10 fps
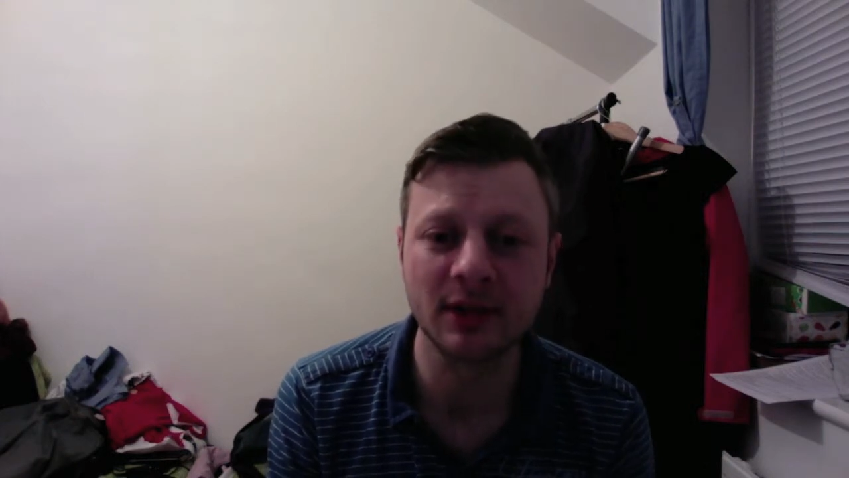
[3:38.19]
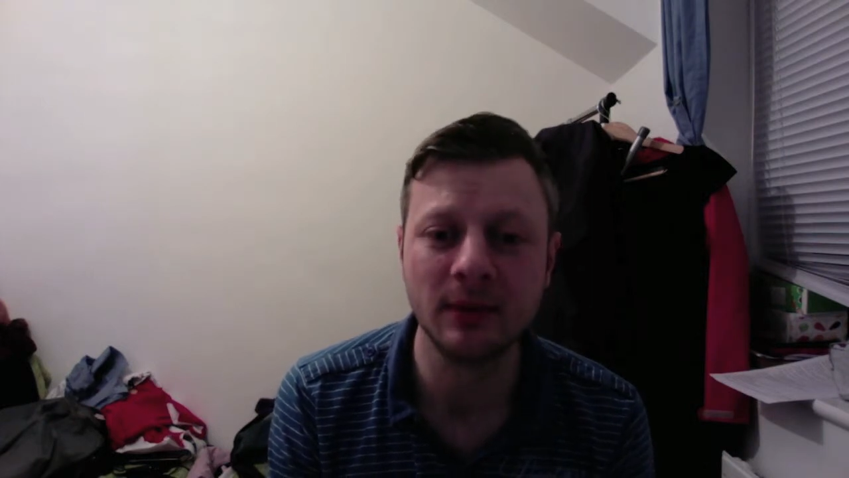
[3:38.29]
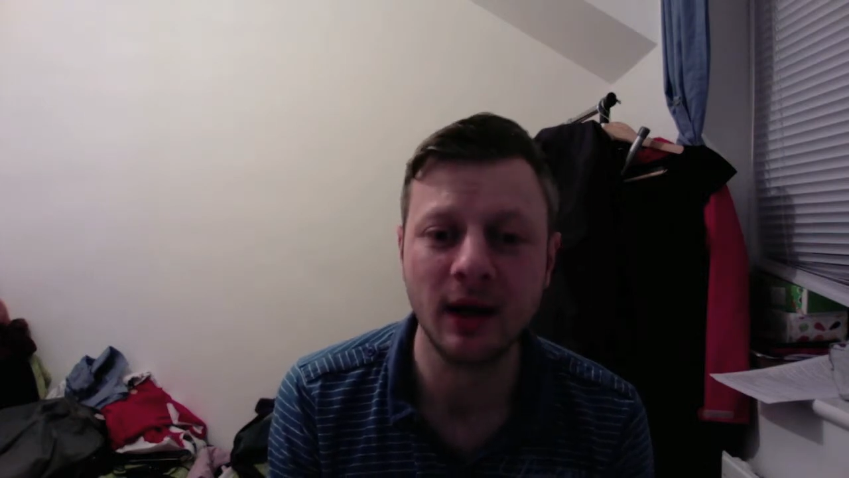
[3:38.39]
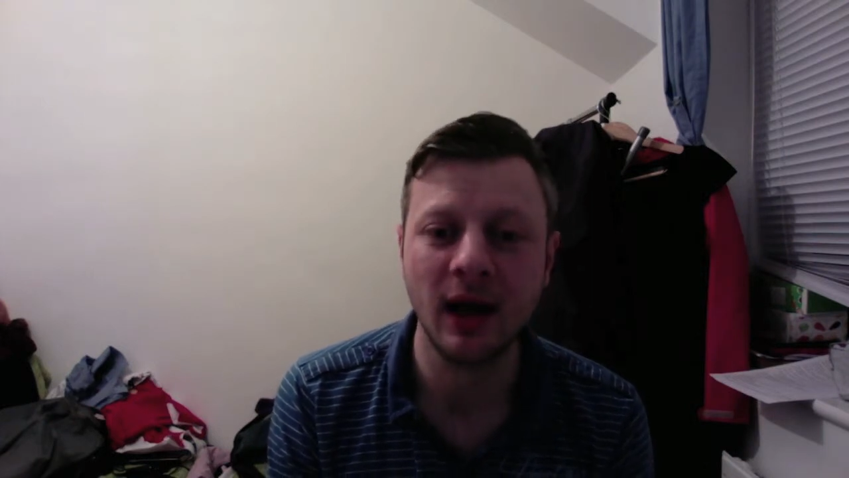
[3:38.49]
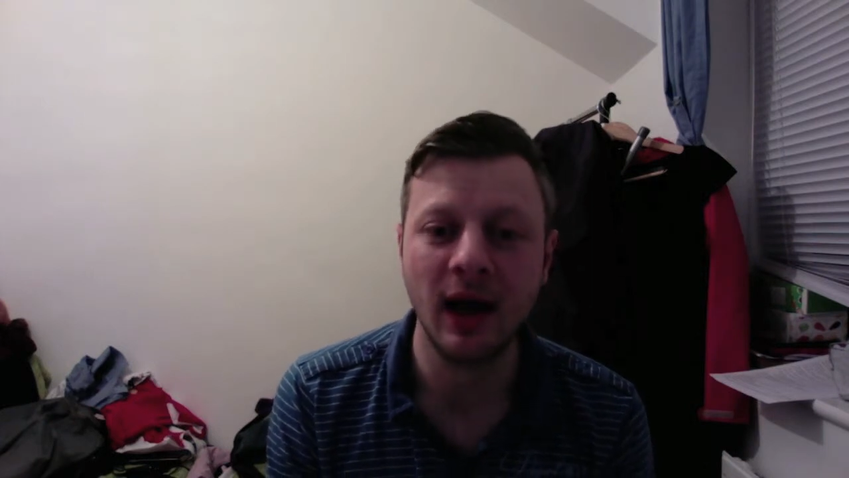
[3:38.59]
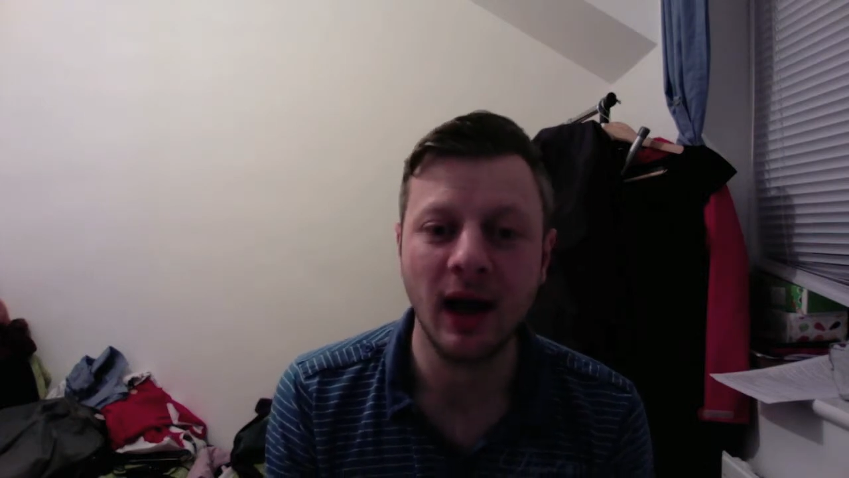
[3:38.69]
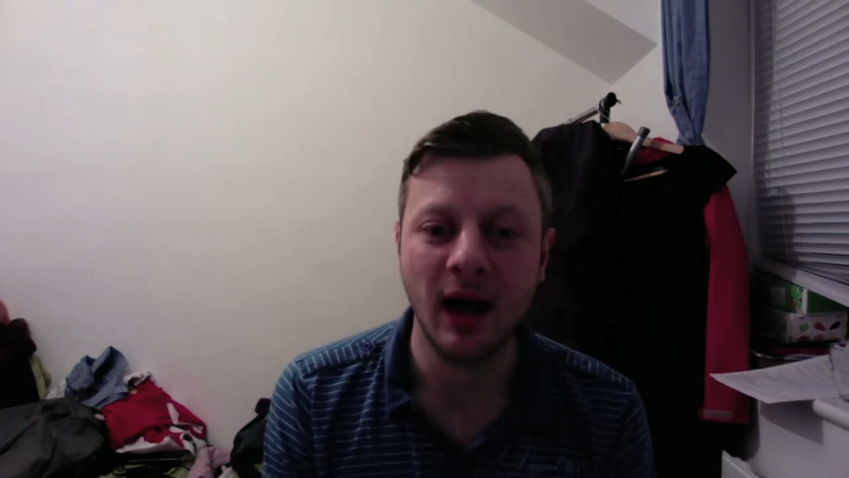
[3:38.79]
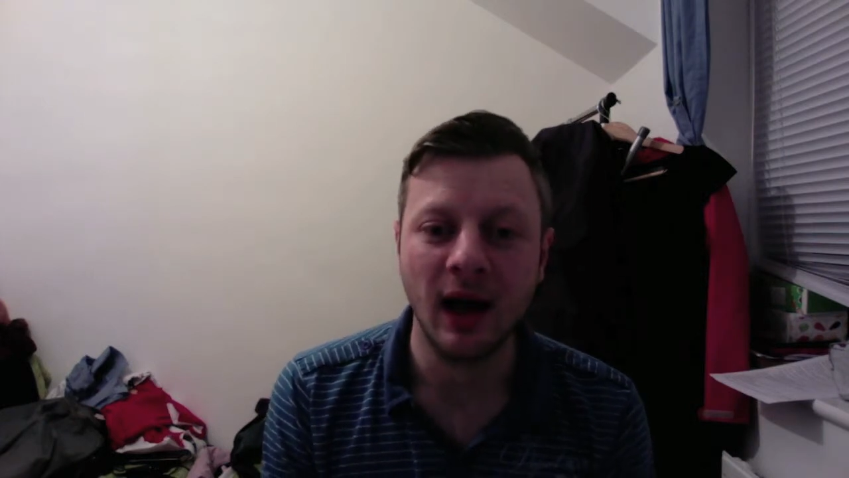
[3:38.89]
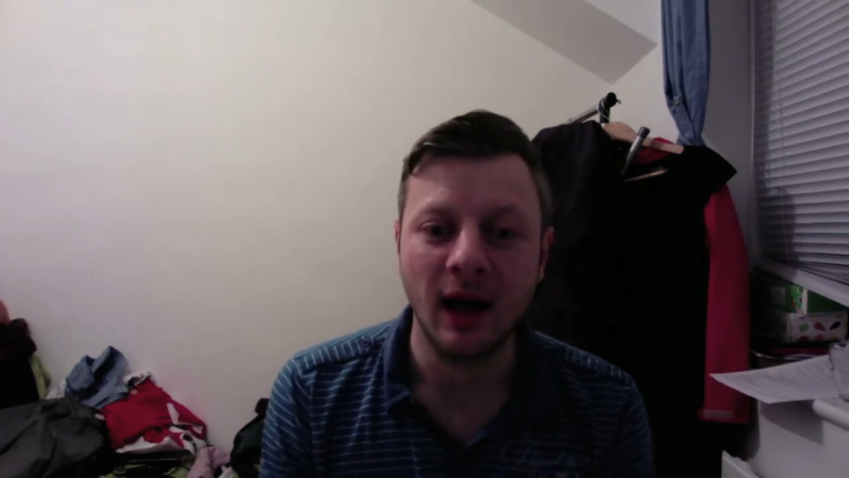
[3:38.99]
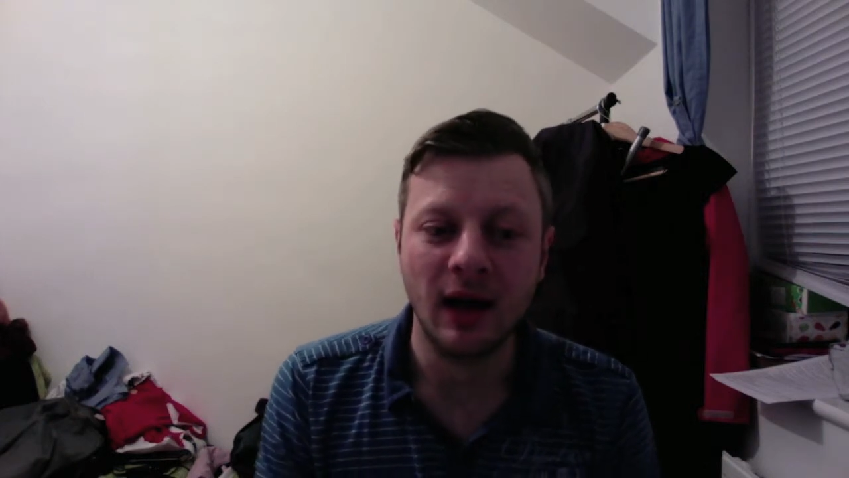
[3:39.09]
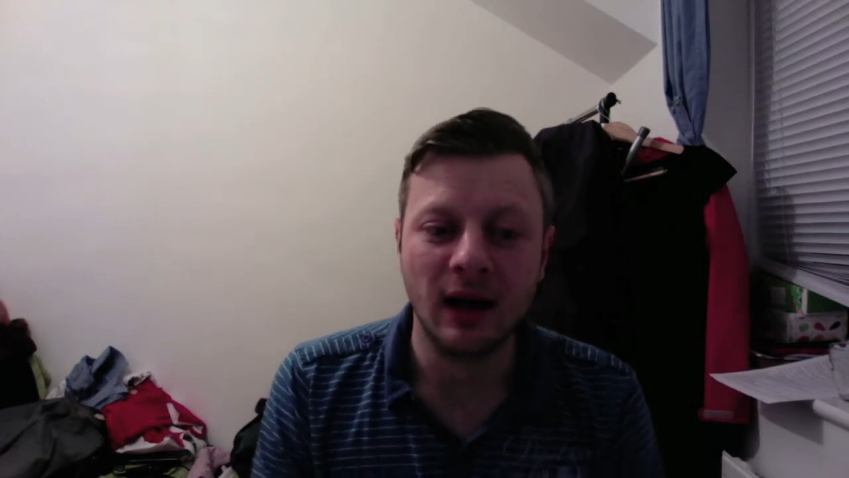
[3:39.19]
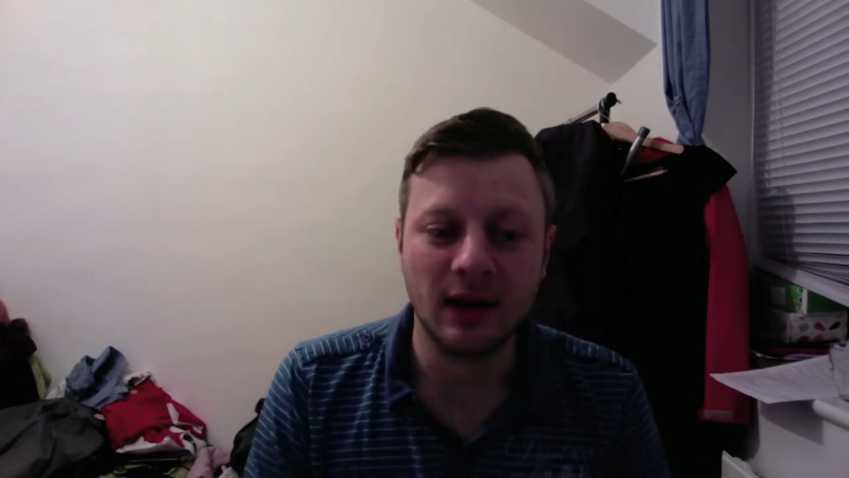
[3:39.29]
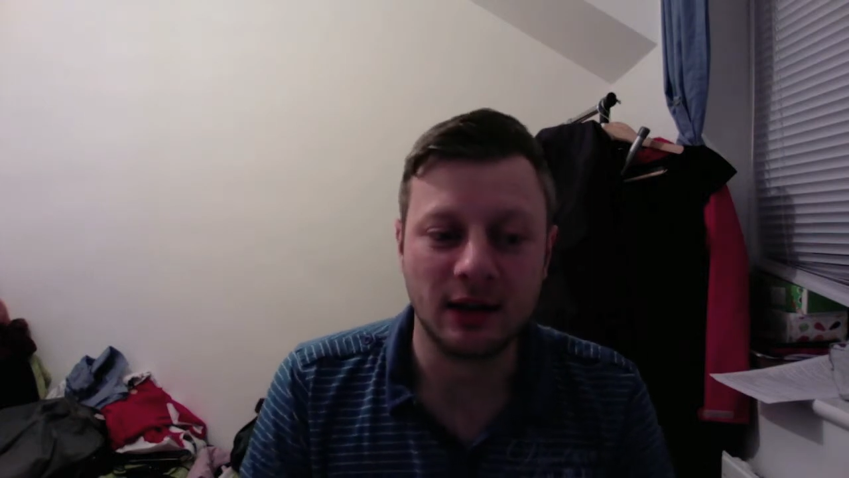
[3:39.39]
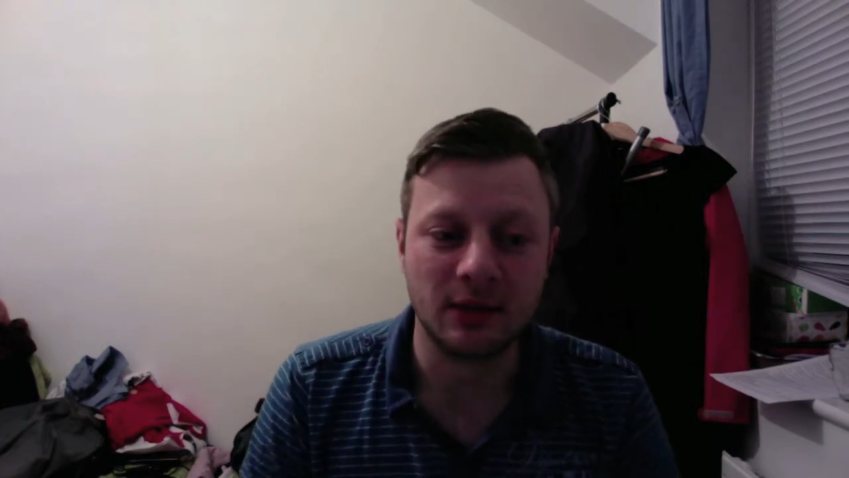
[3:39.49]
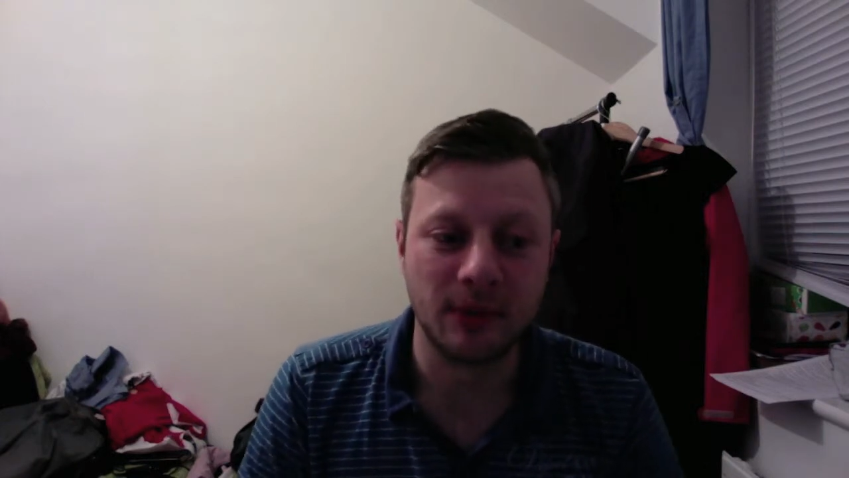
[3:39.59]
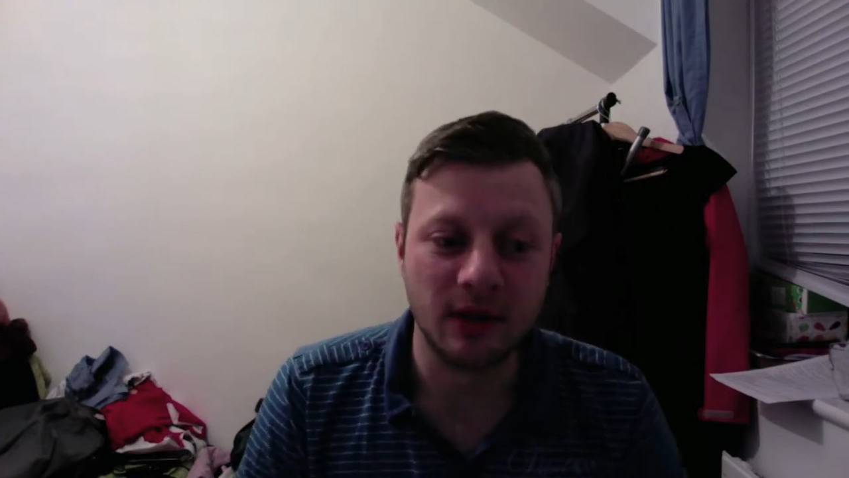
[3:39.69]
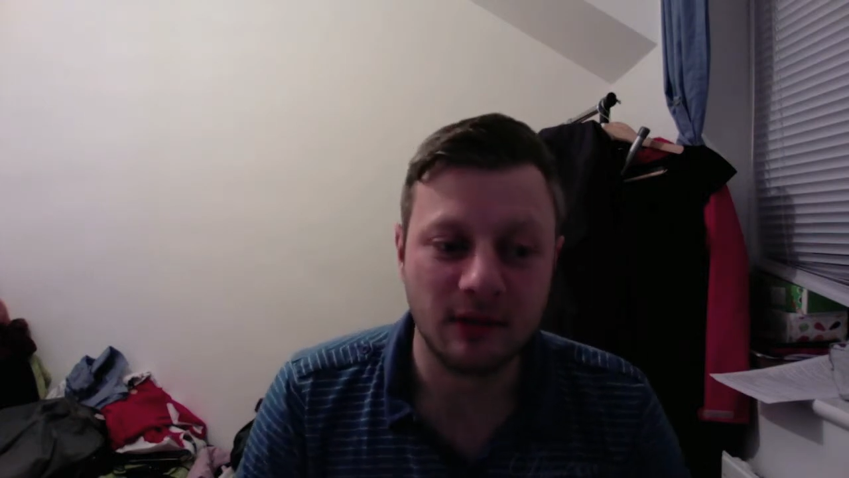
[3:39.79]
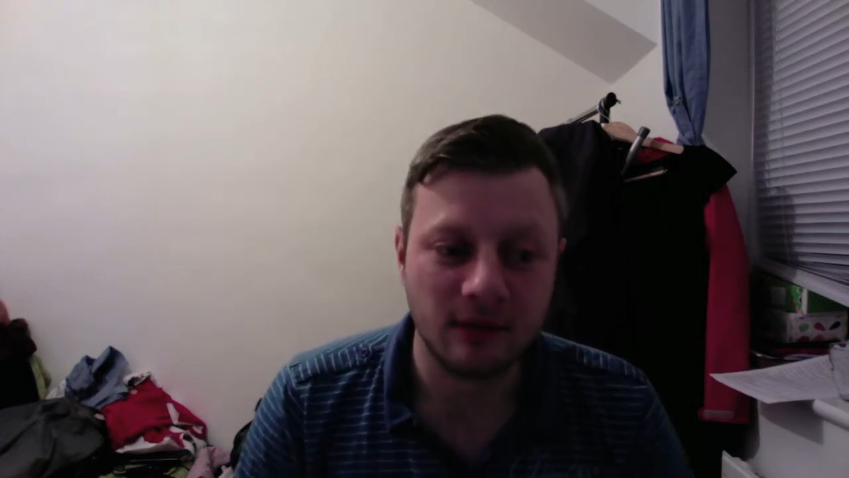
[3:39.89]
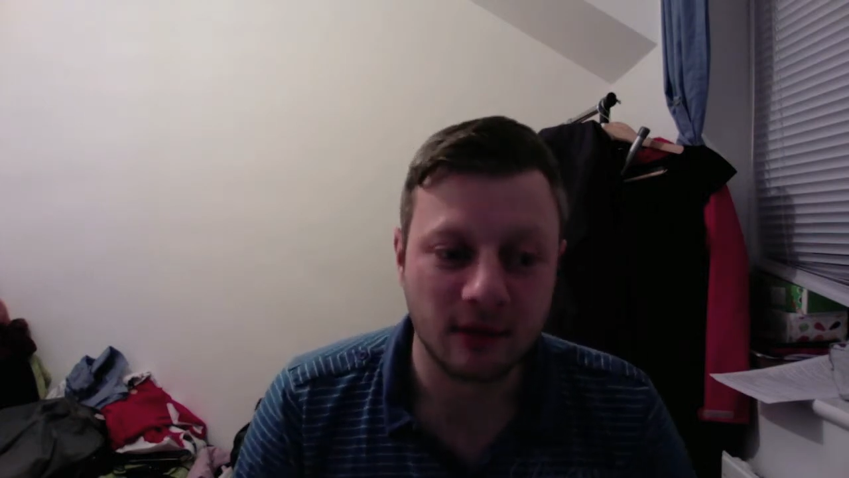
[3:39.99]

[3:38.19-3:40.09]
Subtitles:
him. He's been,